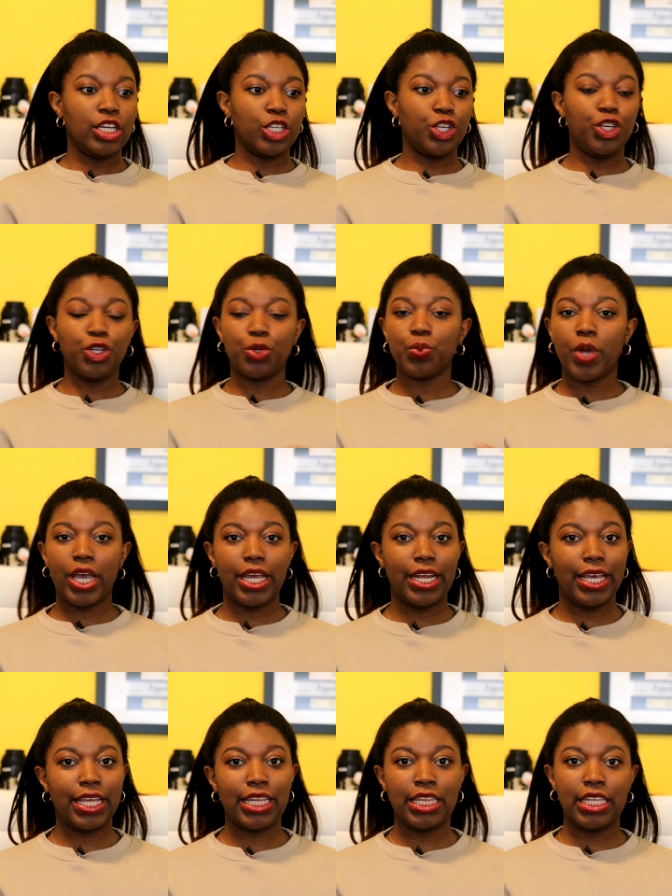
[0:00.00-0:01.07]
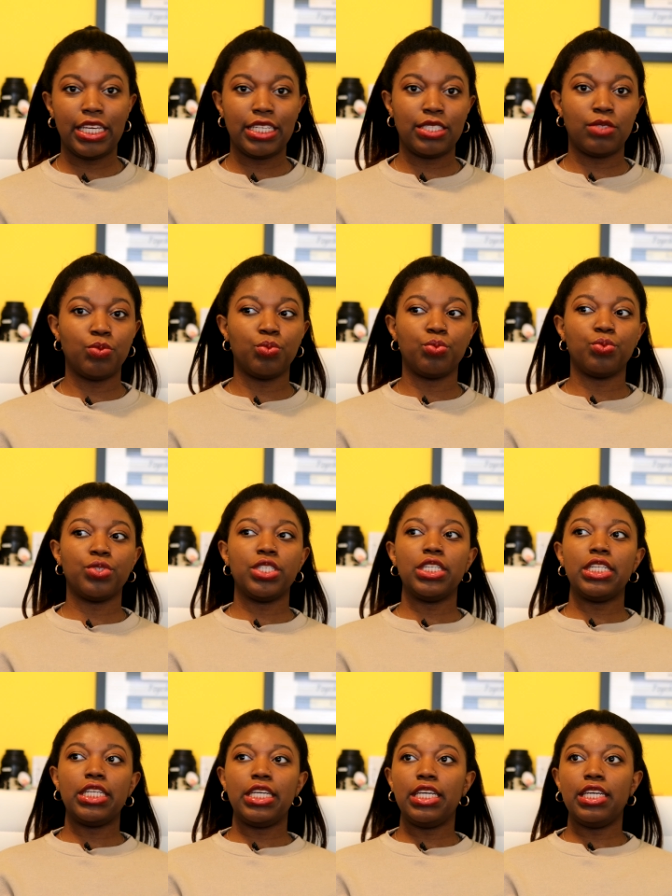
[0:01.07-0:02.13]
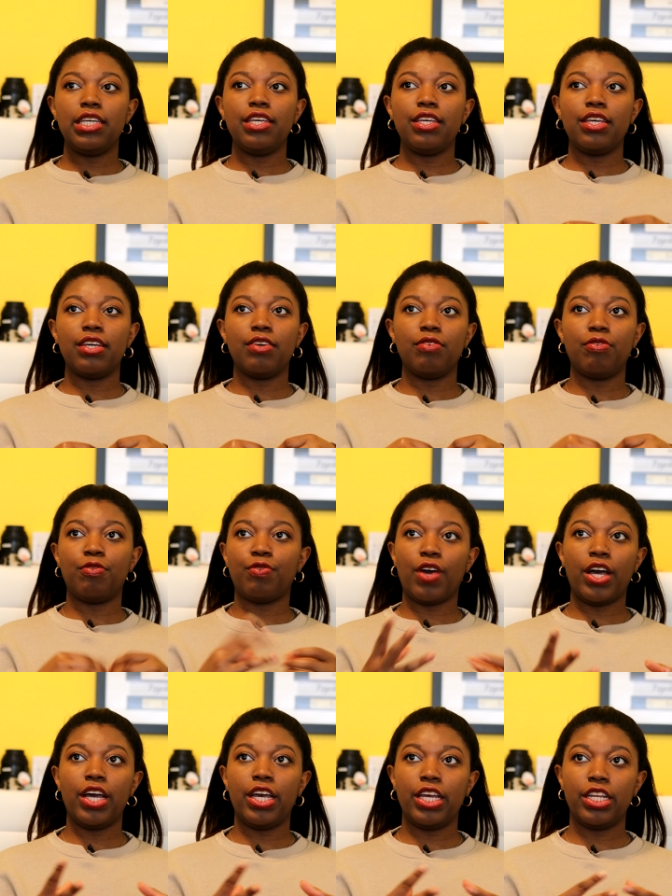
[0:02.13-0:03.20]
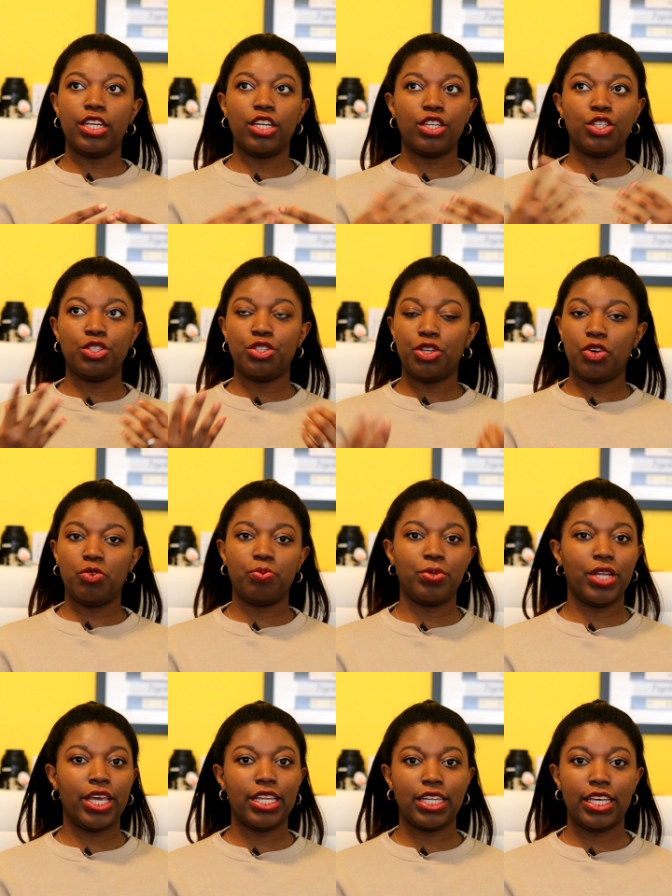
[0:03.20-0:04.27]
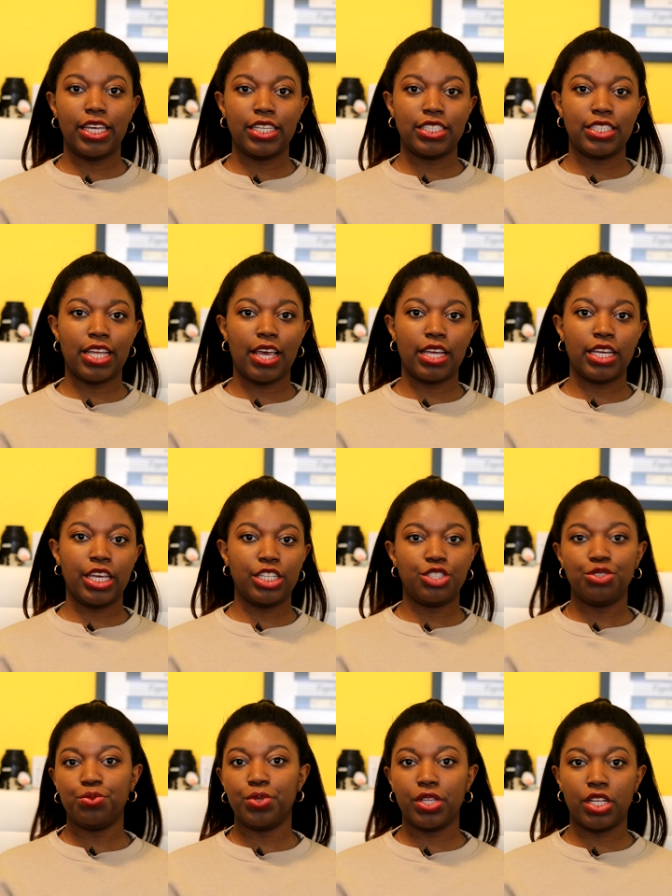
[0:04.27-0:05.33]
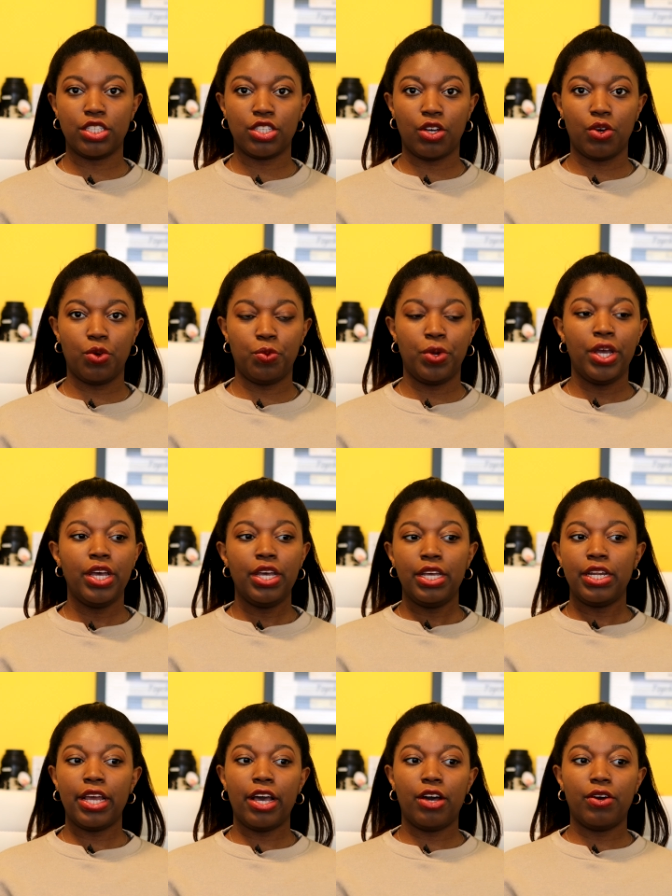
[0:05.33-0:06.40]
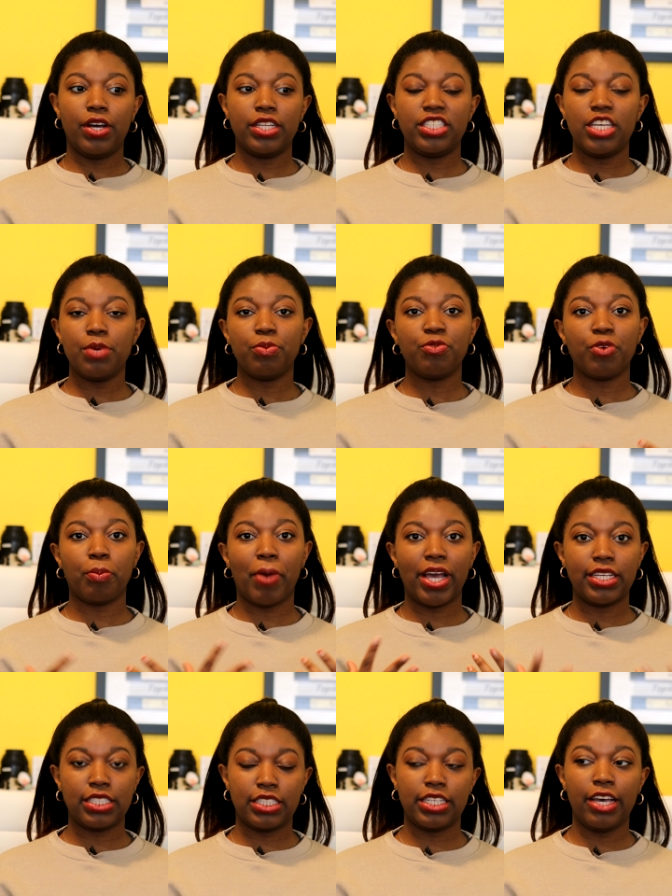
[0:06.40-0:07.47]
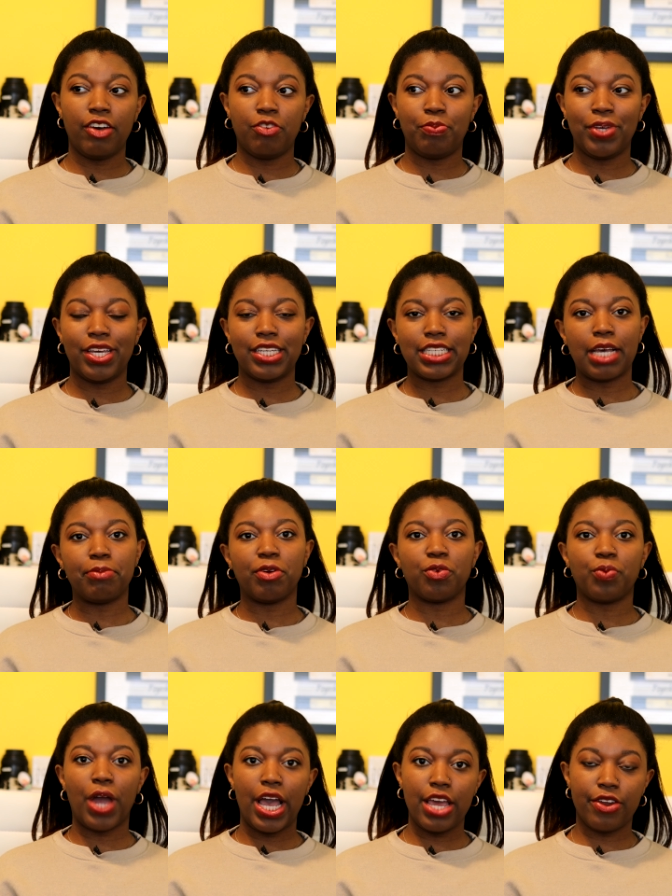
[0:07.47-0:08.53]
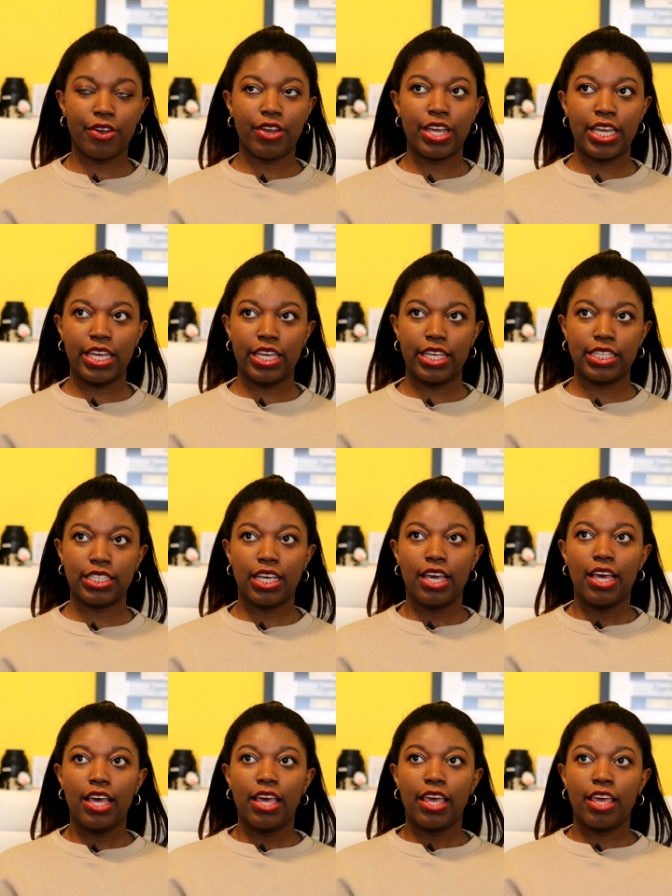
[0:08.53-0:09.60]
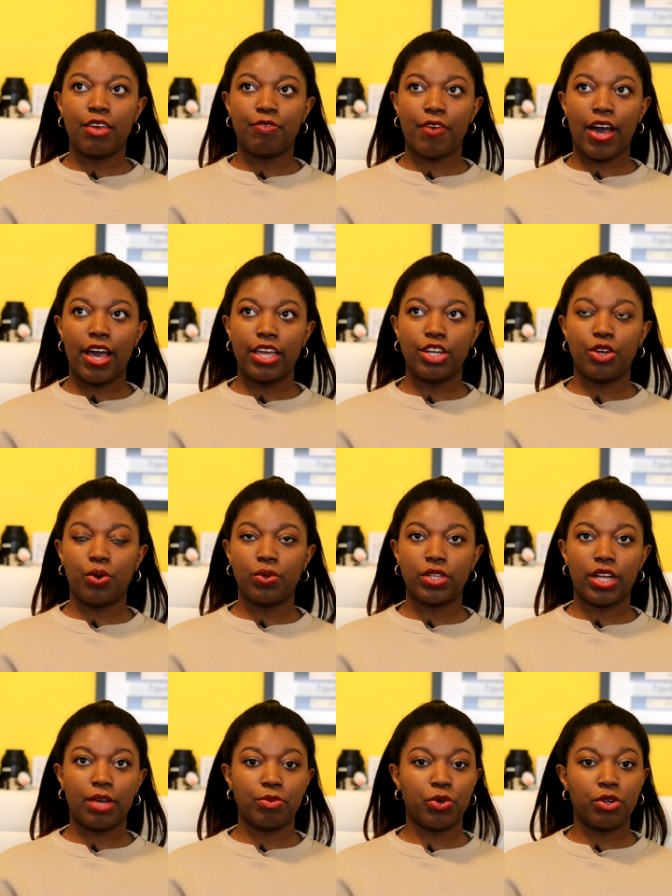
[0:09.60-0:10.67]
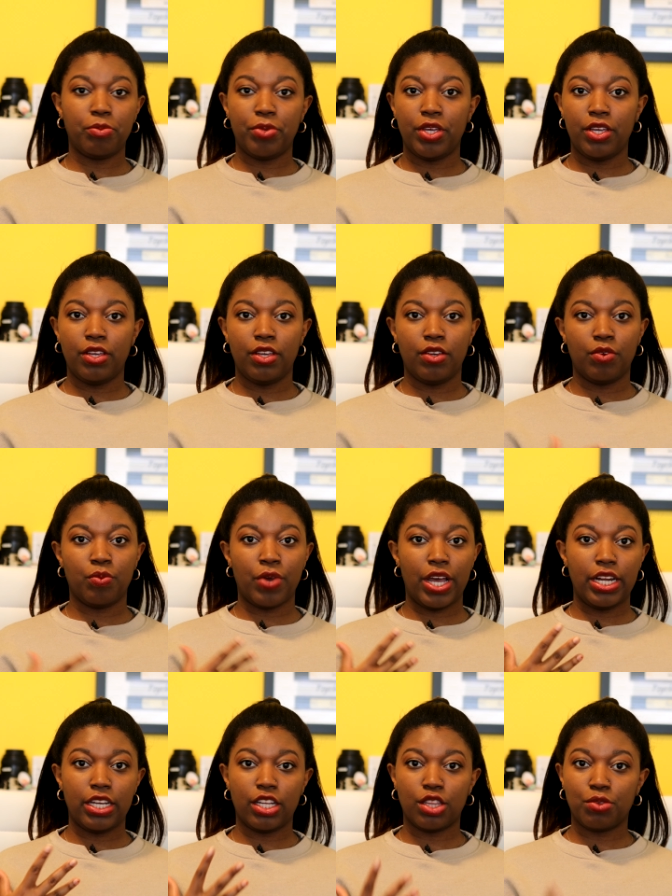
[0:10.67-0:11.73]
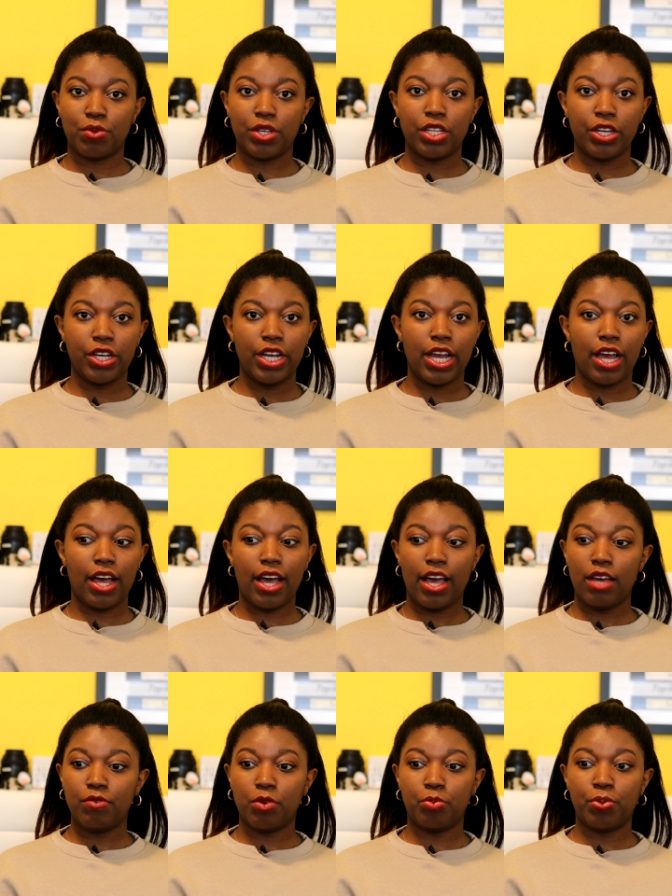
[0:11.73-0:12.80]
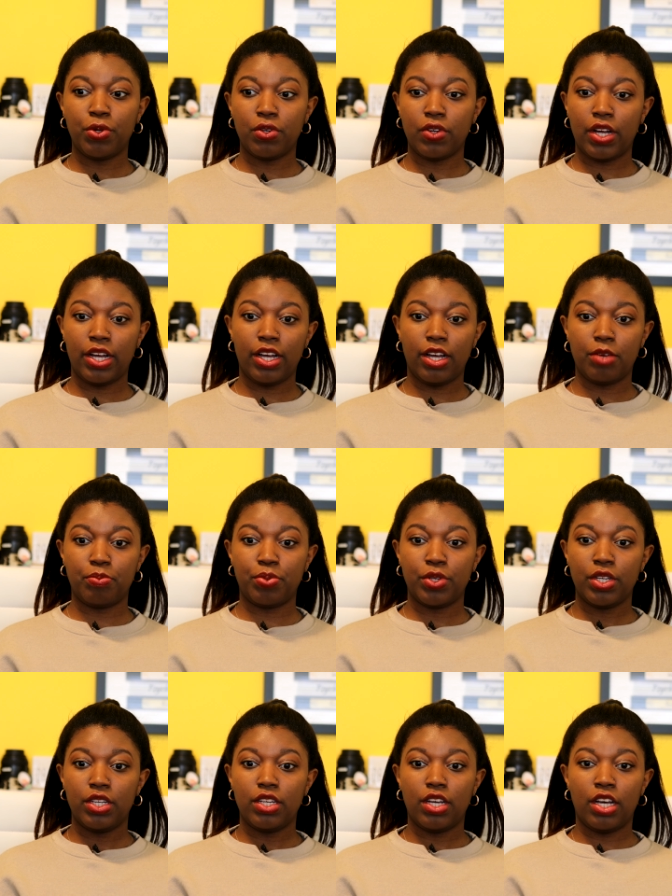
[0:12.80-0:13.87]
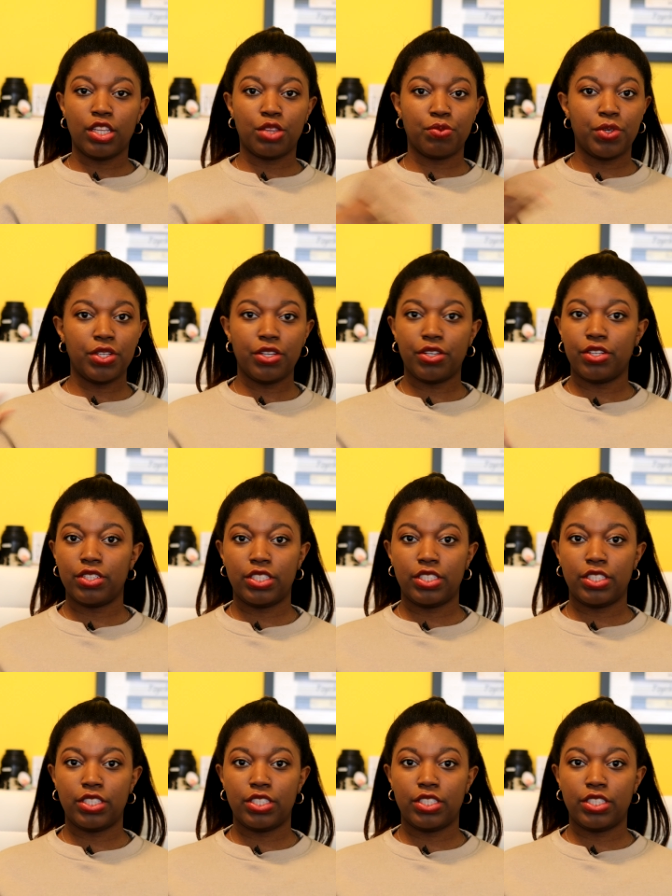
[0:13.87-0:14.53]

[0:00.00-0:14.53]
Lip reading: curated this really fun, dope playlist that gets you in the zone. Now, a tip for myself, because I'm a writer, is if I know that I'm going to be writing a thriller, I will pull up a thriller